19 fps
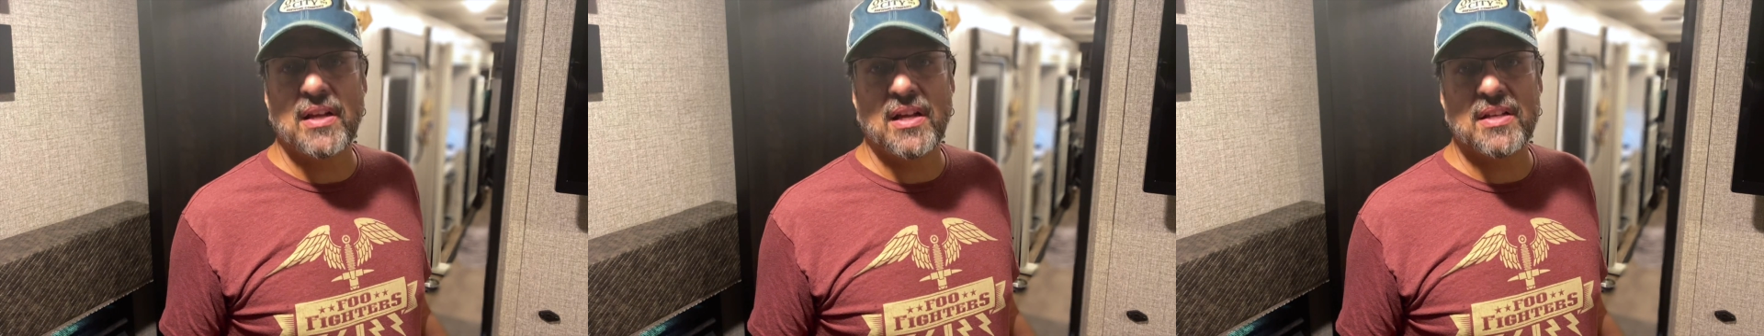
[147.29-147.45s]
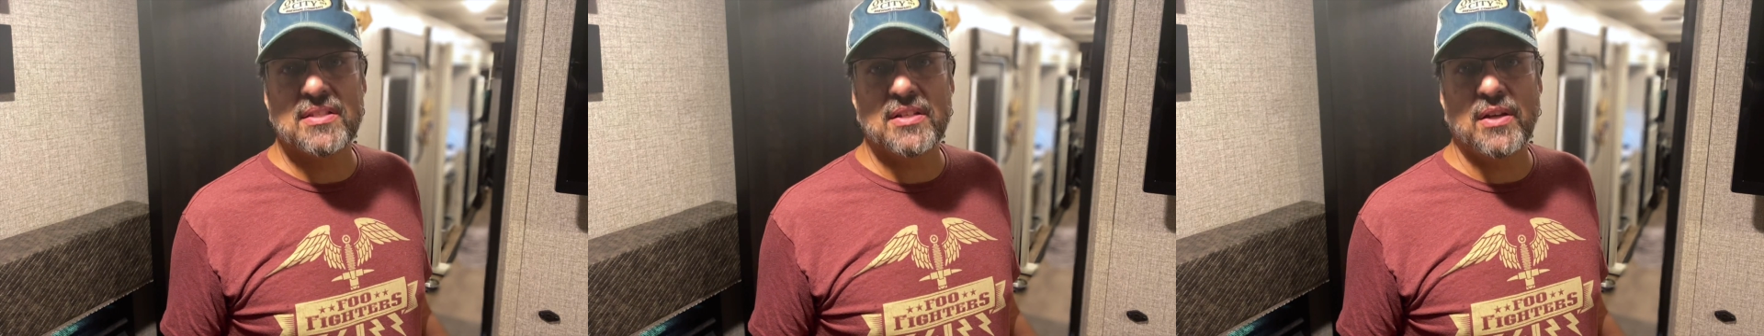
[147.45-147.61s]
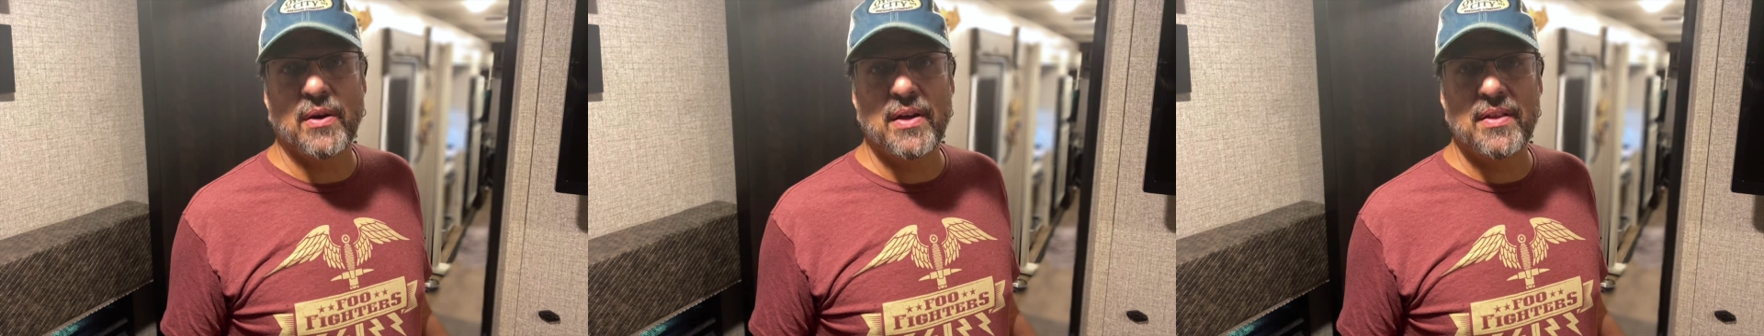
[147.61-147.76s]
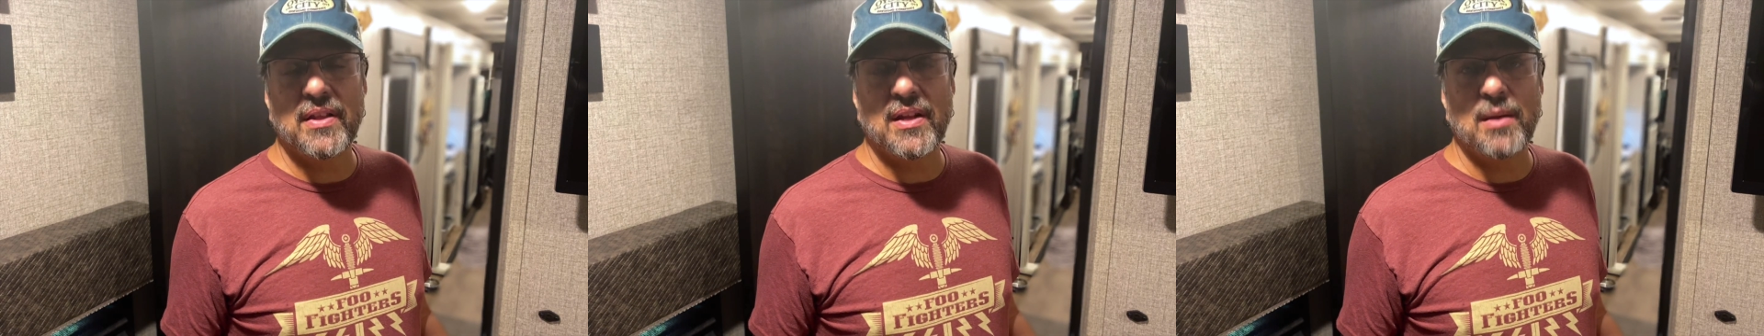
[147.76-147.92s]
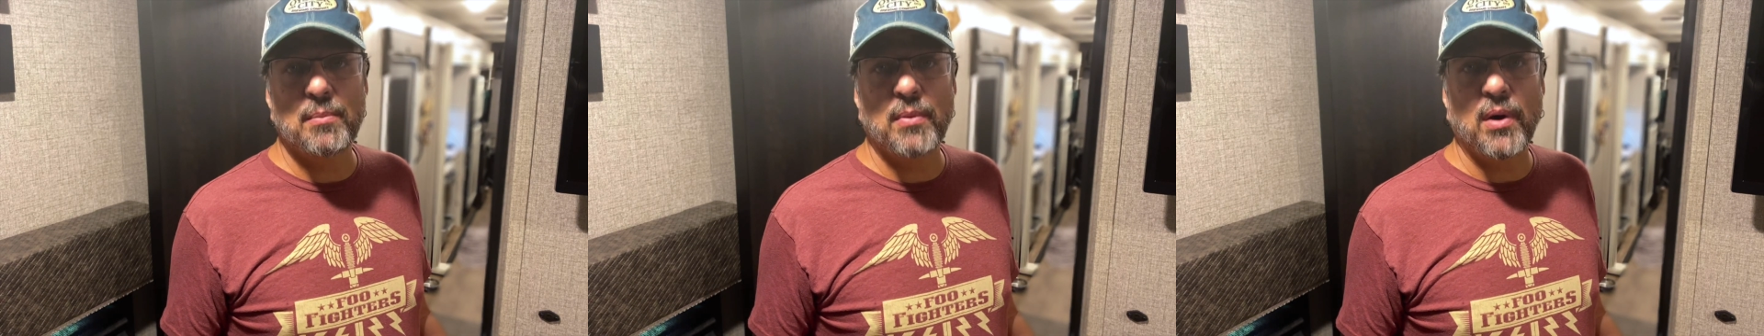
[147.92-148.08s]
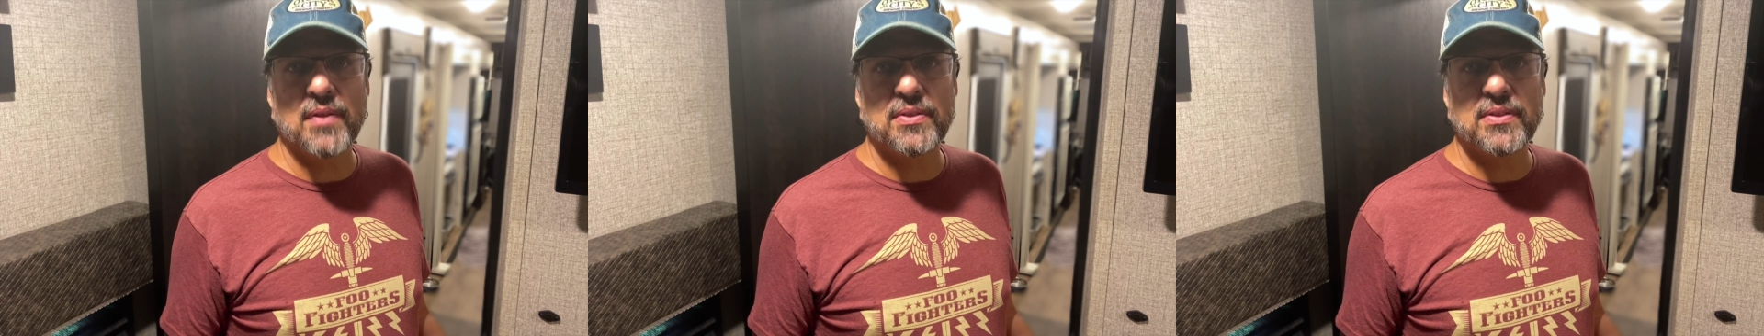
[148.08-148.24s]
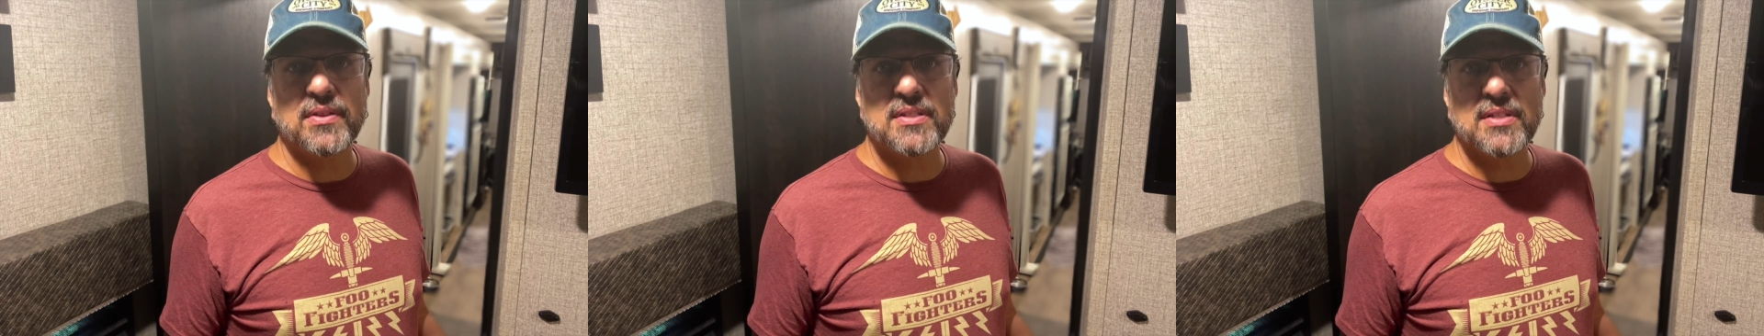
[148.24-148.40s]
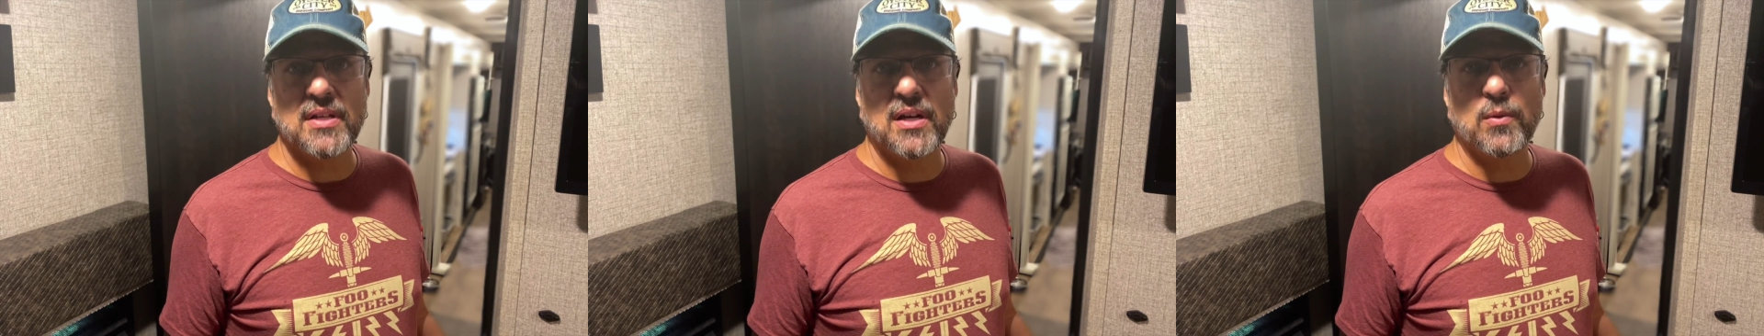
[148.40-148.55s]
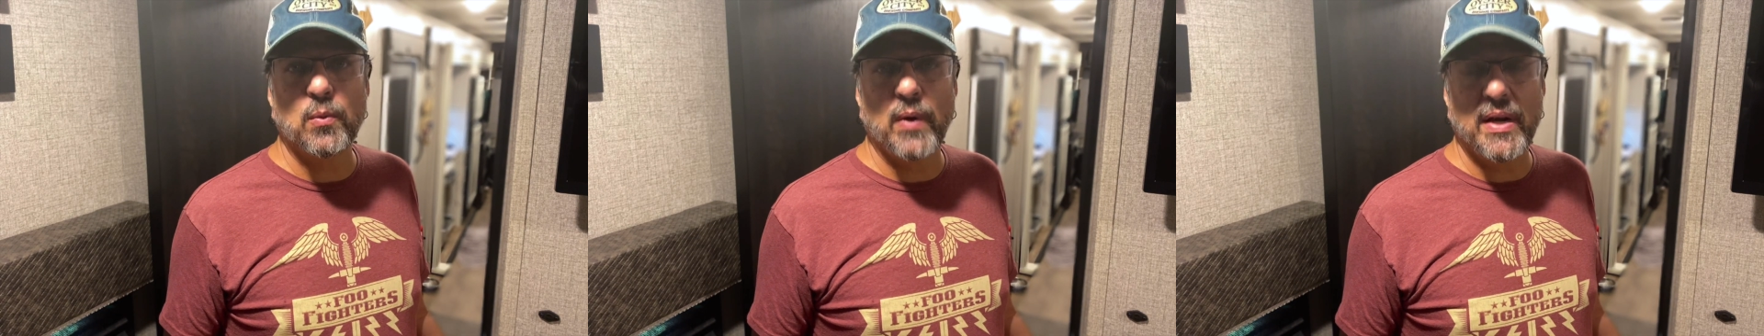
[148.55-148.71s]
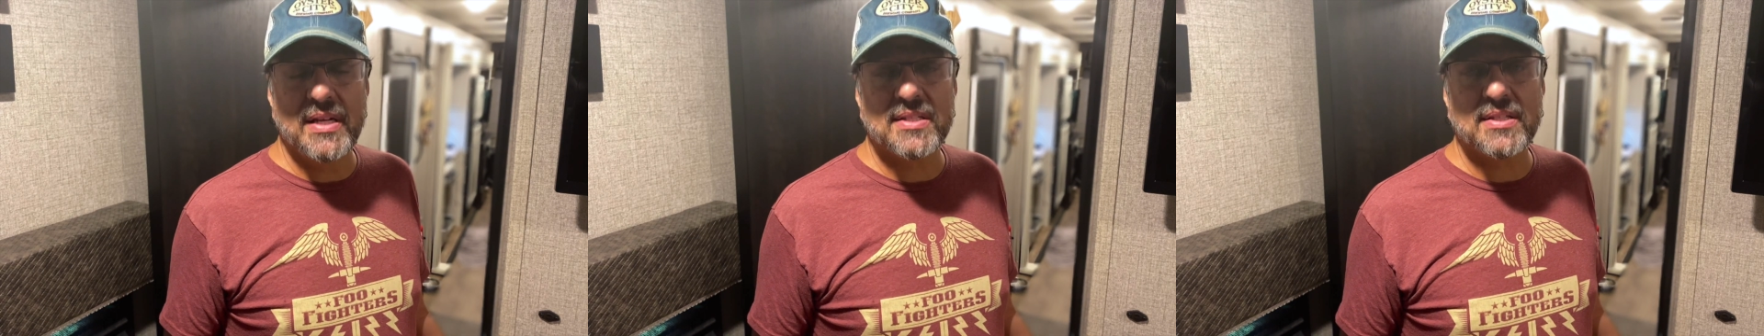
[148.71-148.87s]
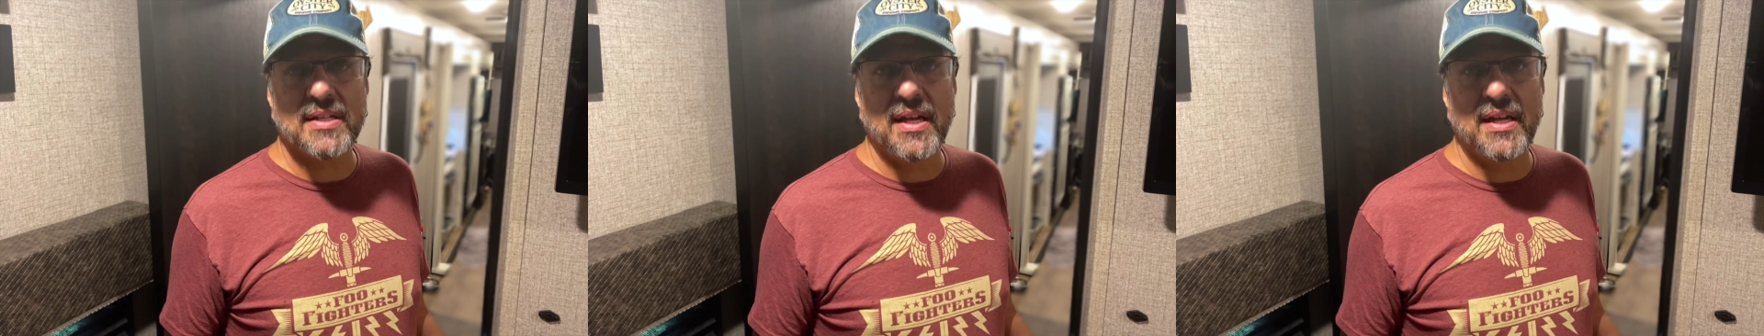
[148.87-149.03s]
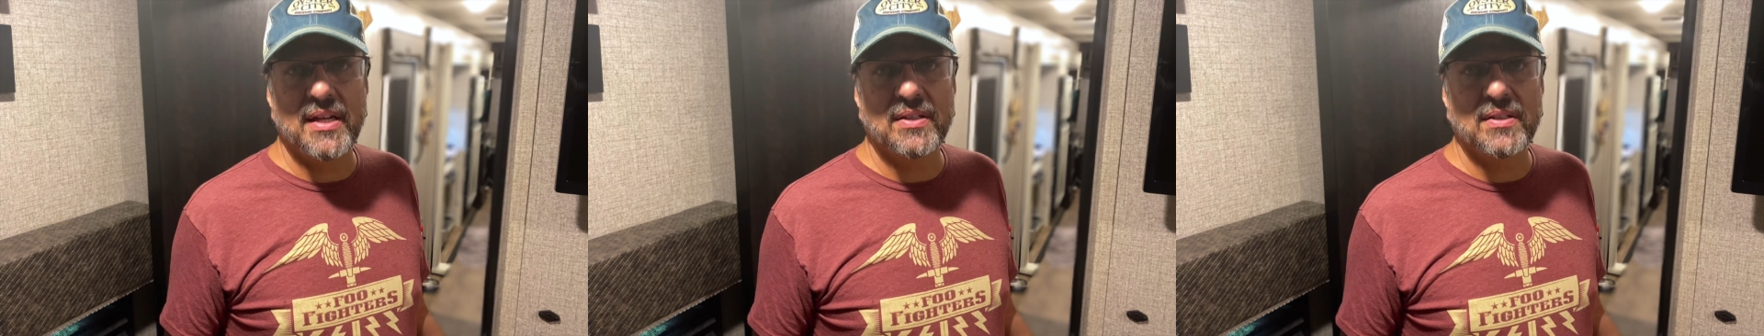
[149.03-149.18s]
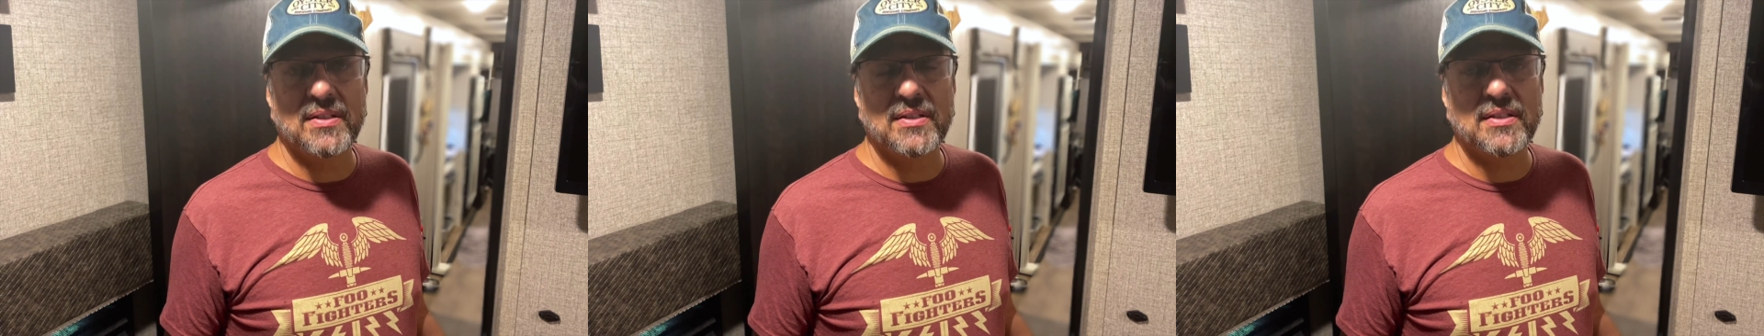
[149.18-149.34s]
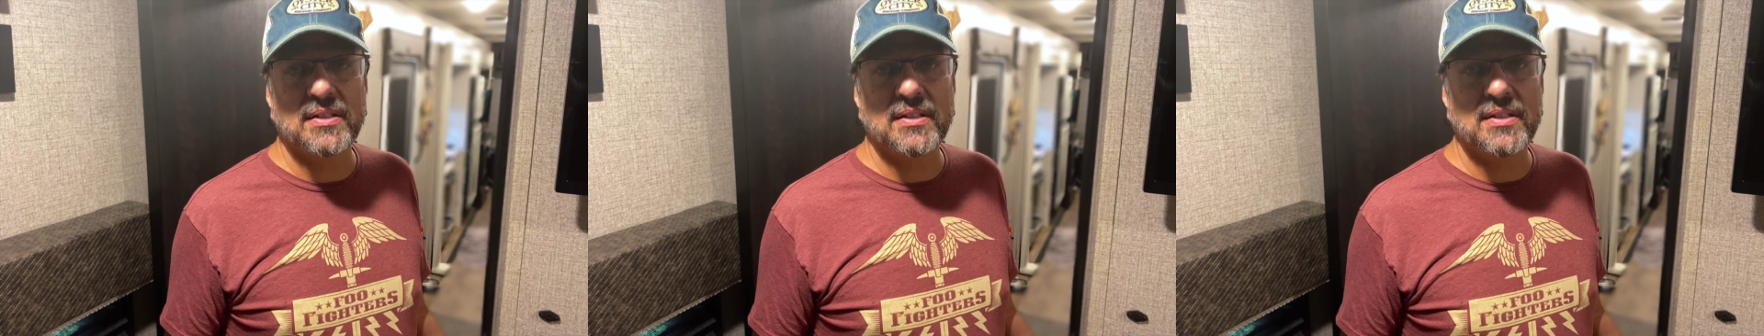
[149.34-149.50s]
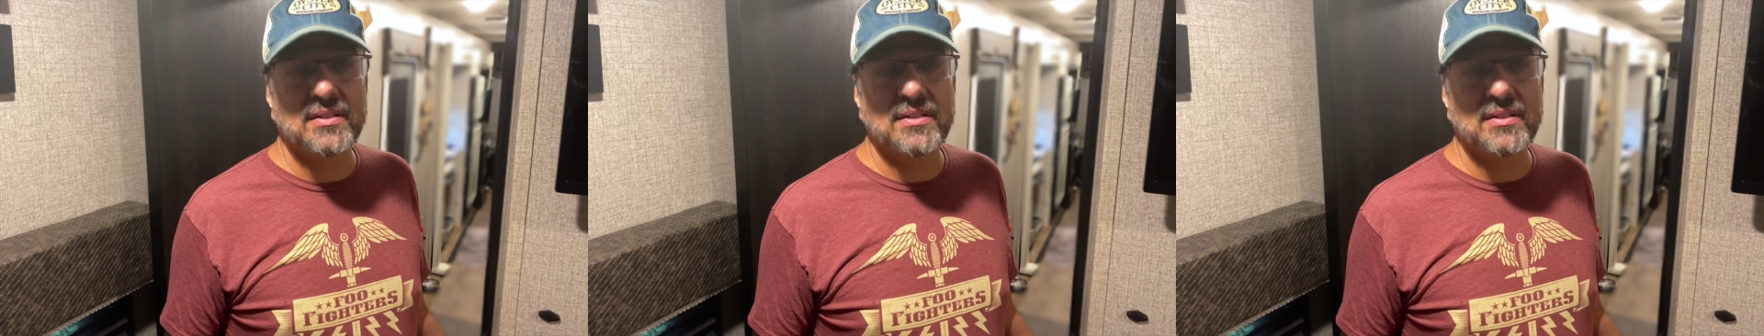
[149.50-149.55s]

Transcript: not sorry that I bought the tongue weight scale.